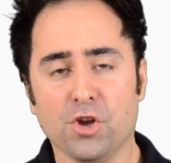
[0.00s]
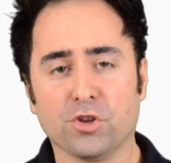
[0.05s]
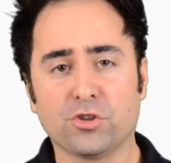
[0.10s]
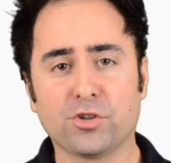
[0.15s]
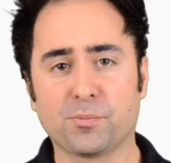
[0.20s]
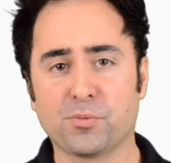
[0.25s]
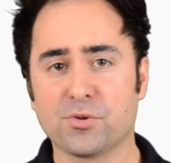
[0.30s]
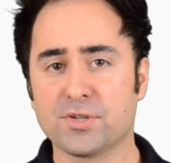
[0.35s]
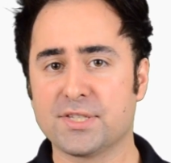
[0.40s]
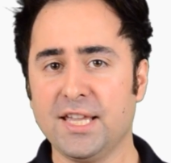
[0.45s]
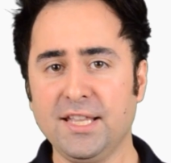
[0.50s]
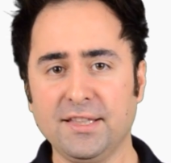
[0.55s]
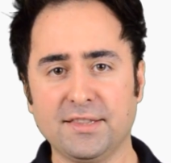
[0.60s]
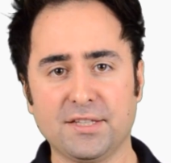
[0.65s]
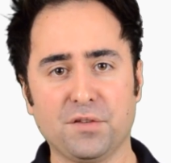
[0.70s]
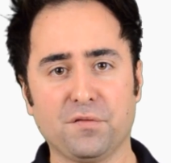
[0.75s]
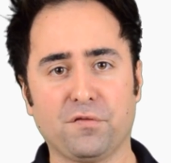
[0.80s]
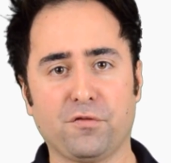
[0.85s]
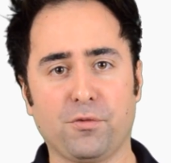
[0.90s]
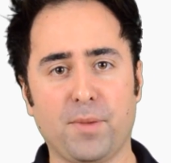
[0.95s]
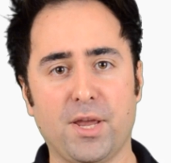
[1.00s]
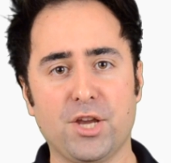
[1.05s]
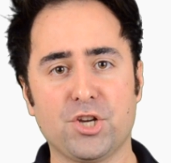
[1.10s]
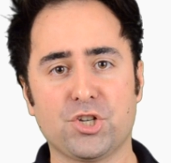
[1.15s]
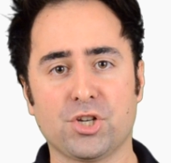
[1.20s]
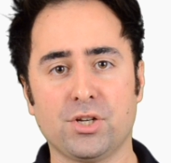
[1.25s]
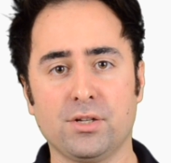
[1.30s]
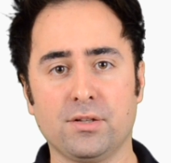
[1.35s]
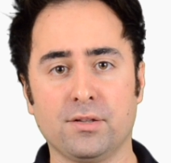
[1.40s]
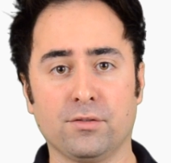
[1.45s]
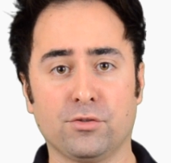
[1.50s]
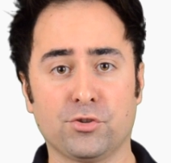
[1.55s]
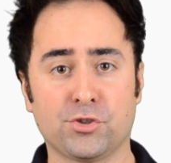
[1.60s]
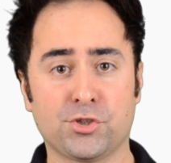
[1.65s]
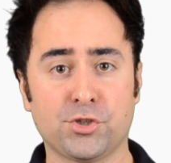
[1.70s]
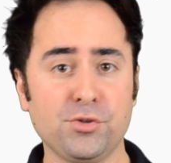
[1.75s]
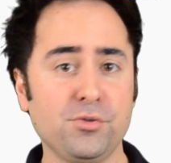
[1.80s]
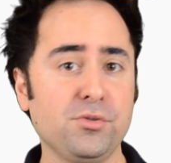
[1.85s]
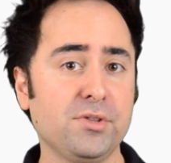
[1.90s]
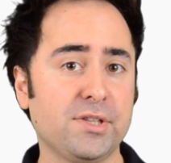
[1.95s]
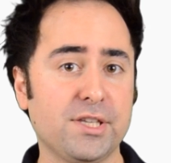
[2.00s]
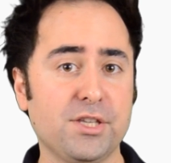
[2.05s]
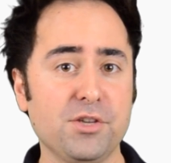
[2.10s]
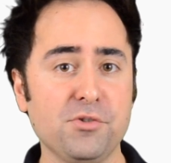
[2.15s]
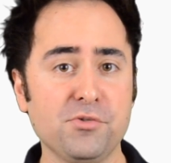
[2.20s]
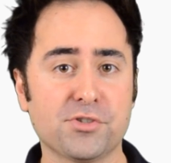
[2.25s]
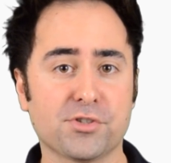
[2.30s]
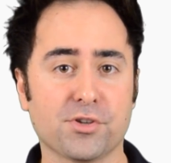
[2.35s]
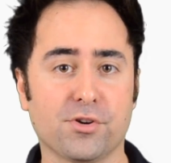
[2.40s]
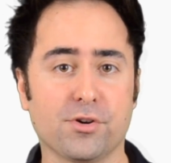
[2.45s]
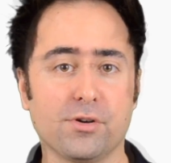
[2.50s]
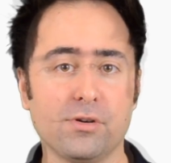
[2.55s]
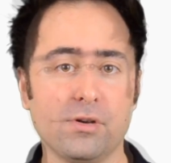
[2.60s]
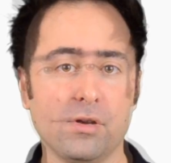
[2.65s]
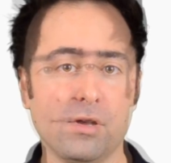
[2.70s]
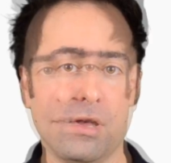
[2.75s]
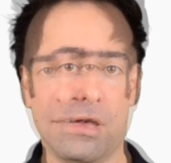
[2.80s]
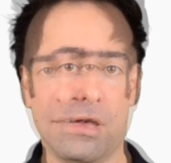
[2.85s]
to present the information to the user.